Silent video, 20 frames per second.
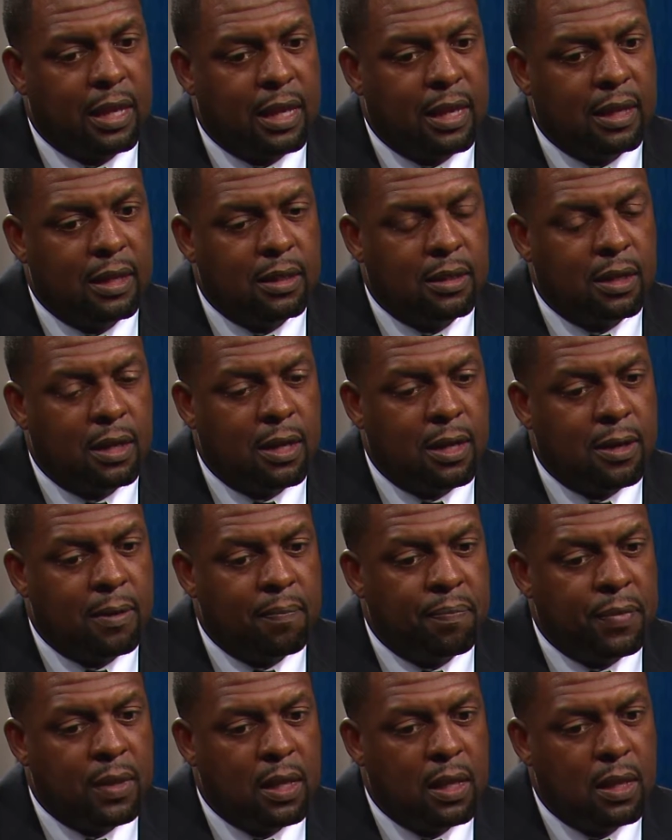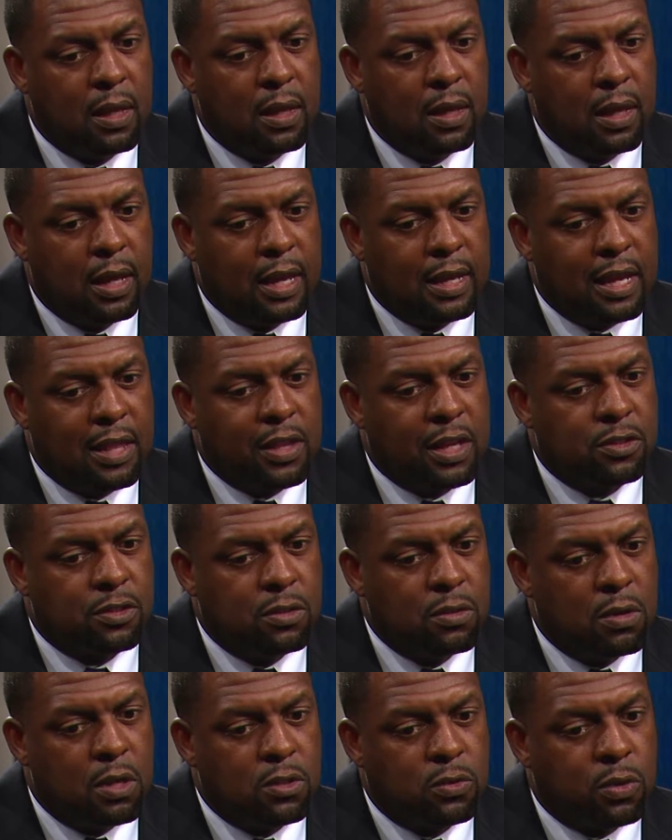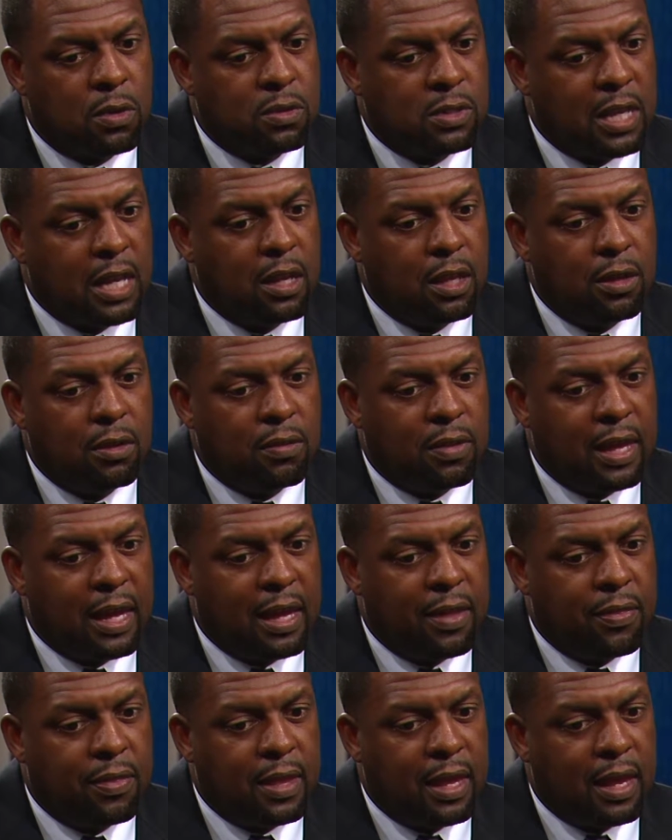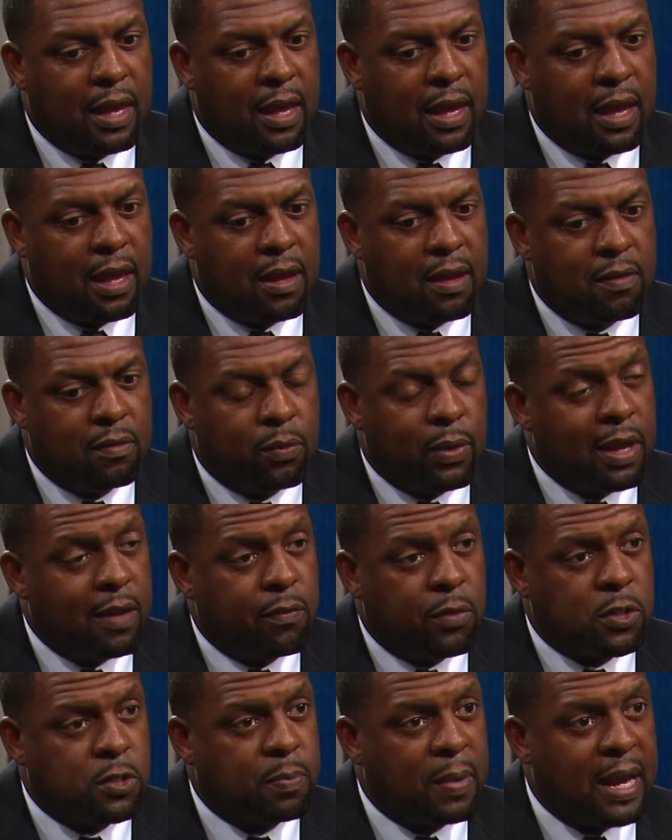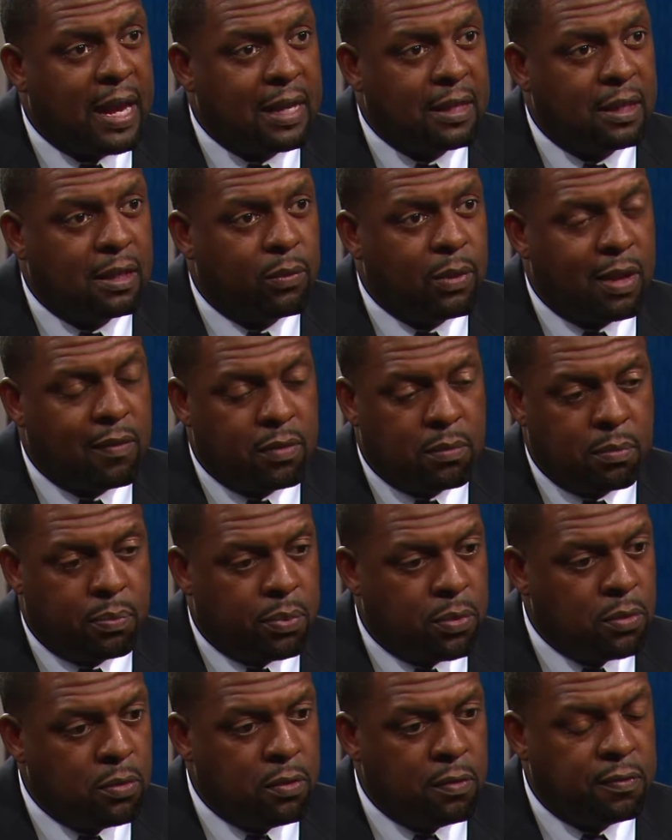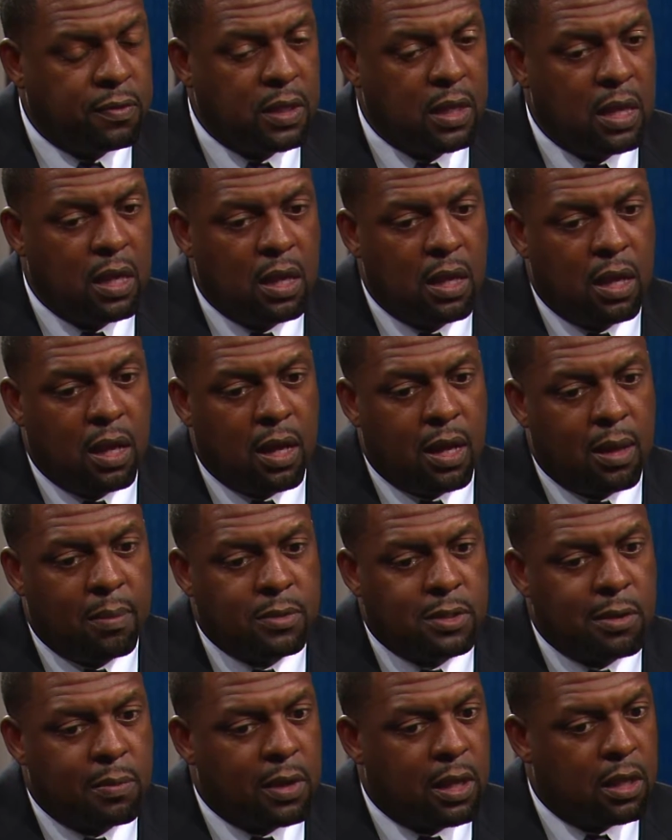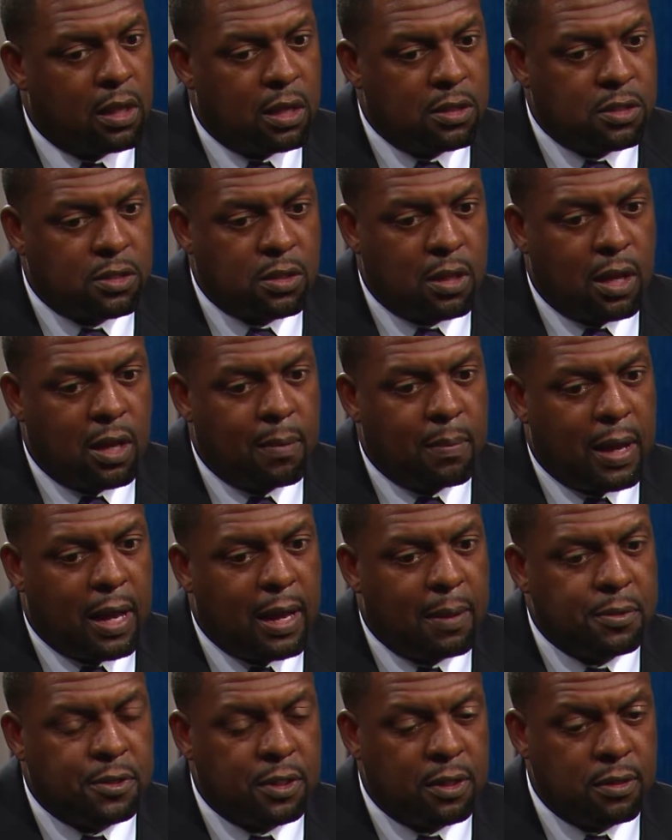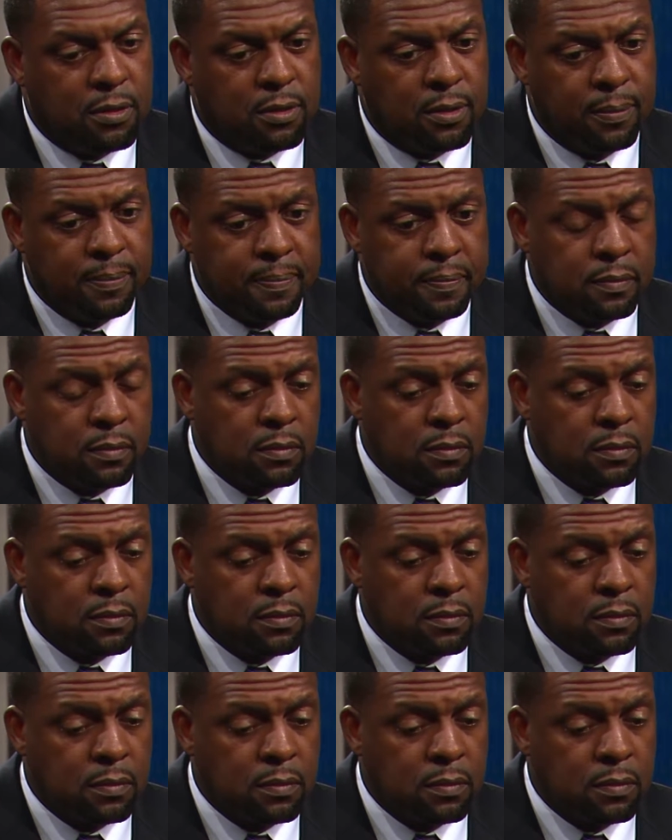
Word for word: And um, and I think students will say to you that they have, we have responded, we have improved um, some of the lunch um, options.